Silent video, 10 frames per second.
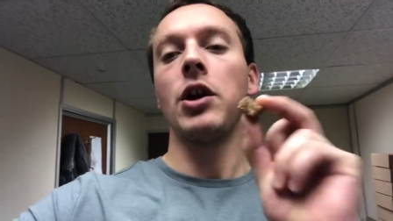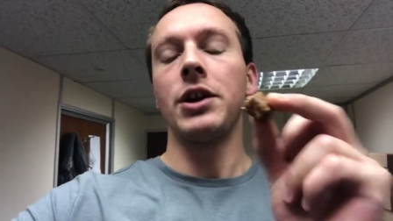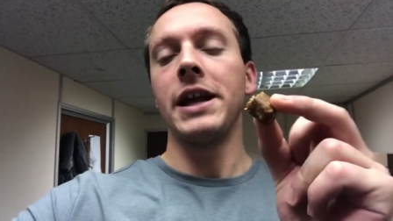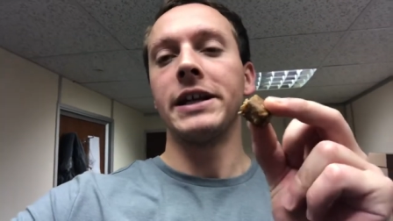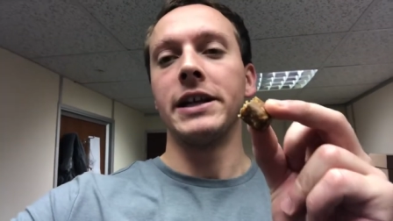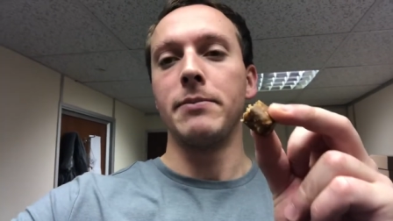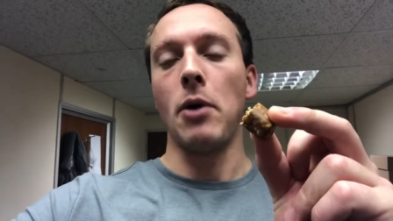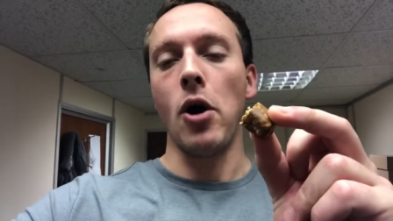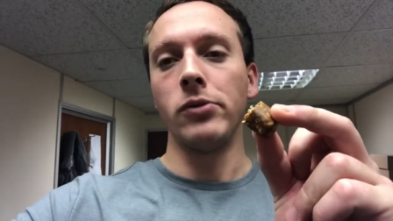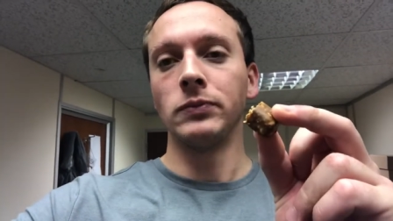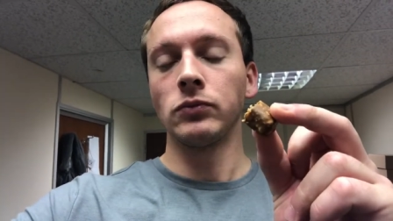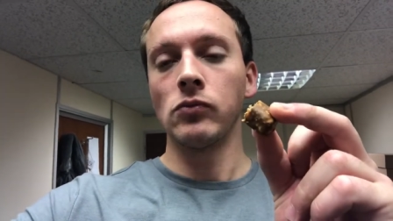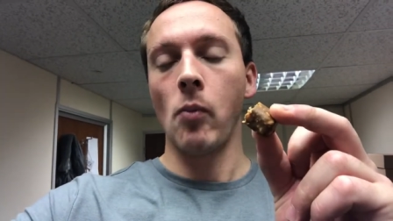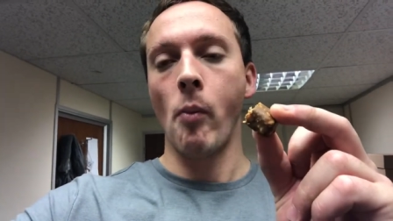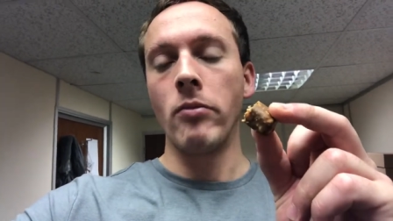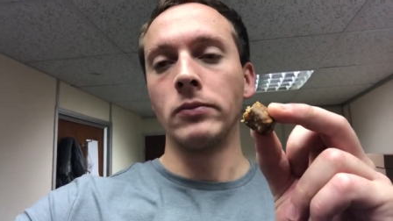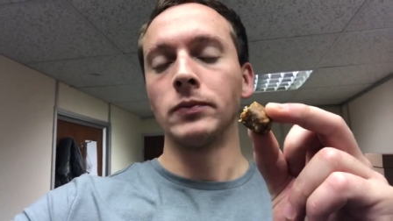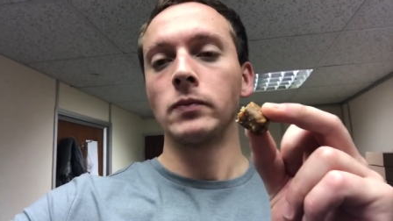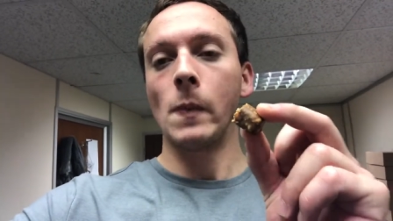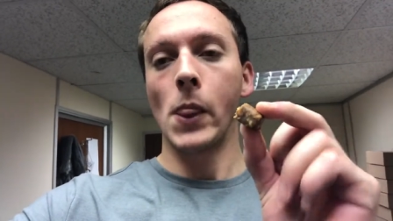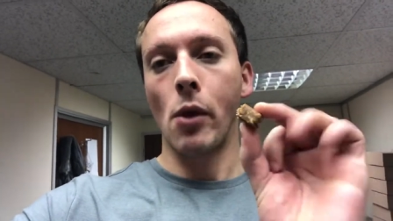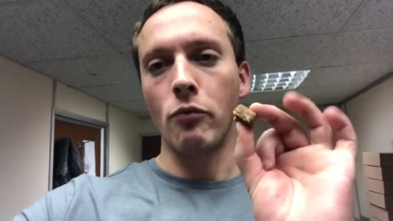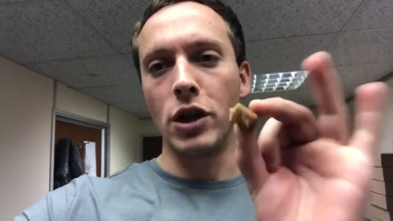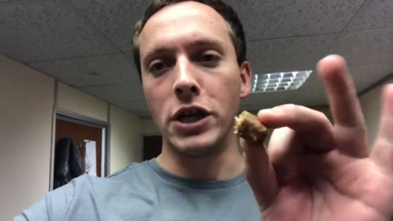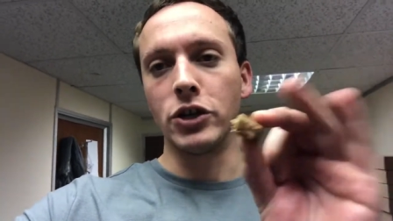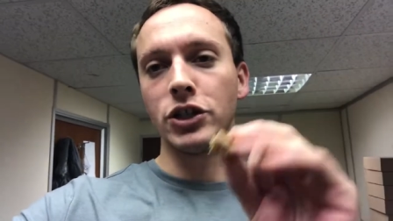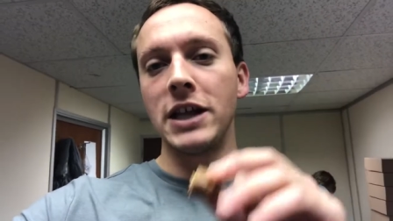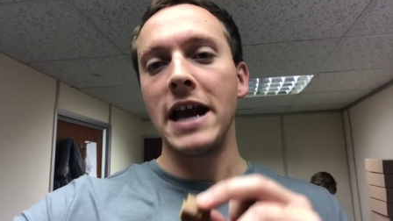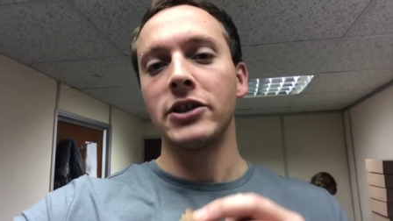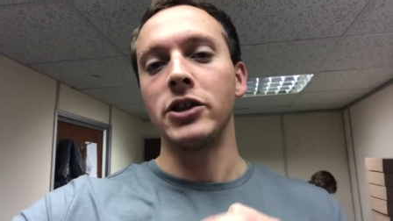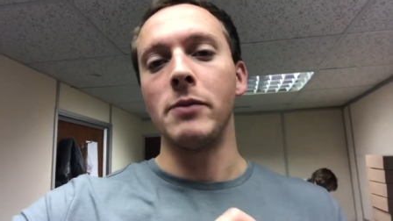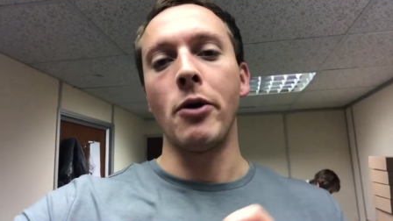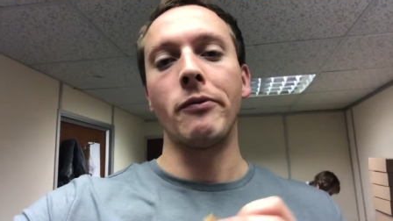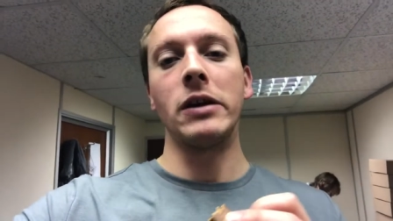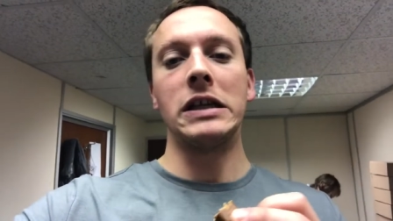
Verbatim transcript: naked bar really good snacks at the moment really